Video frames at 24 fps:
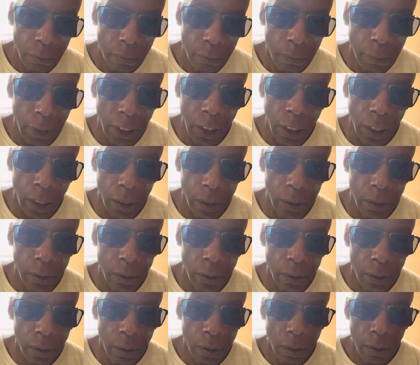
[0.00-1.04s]

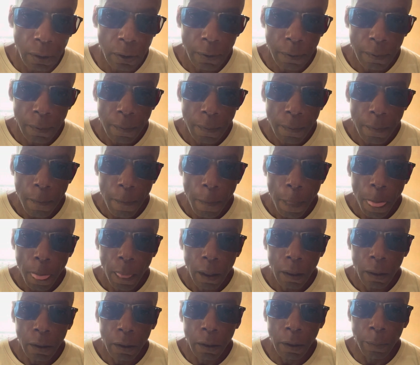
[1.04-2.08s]
because
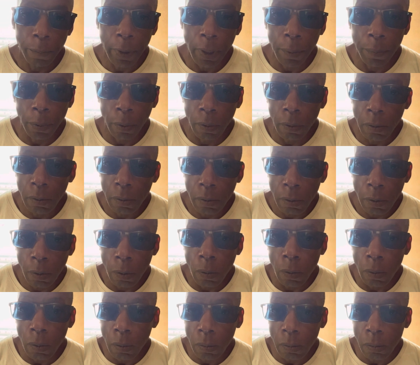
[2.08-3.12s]
the people
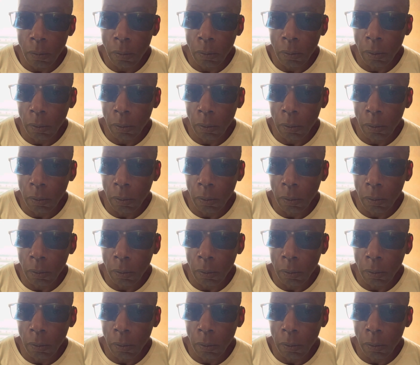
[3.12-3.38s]
who